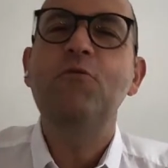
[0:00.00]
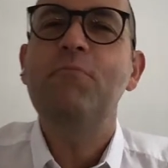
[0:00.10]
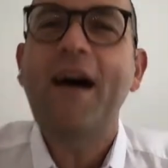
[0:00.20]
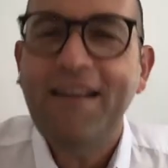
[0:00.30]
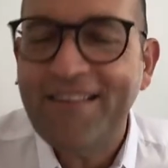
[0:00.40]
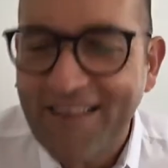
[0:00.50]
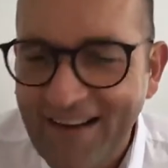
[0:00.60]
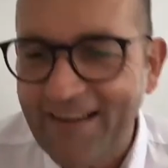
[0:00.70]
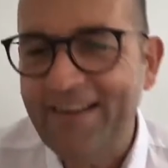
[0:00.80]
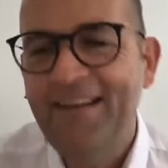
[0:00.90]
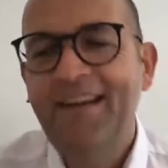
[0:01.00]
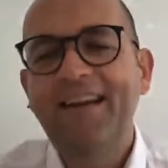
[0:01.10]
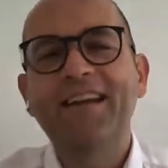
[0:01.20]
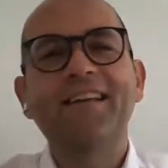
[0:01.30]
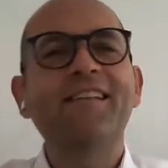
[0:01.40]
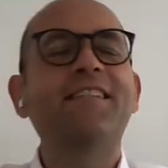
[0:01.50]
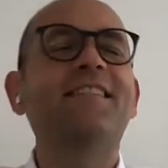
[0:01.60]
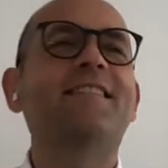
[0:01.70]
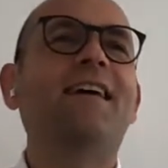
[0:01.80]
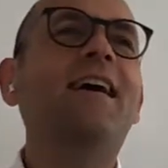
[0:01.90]
you might say
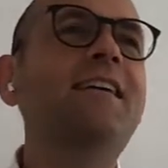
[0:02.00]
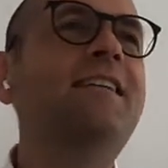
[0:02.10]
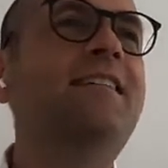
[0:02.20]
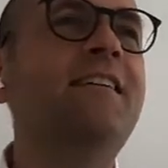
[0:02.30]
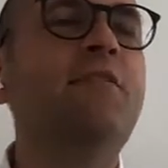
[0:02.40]
is tied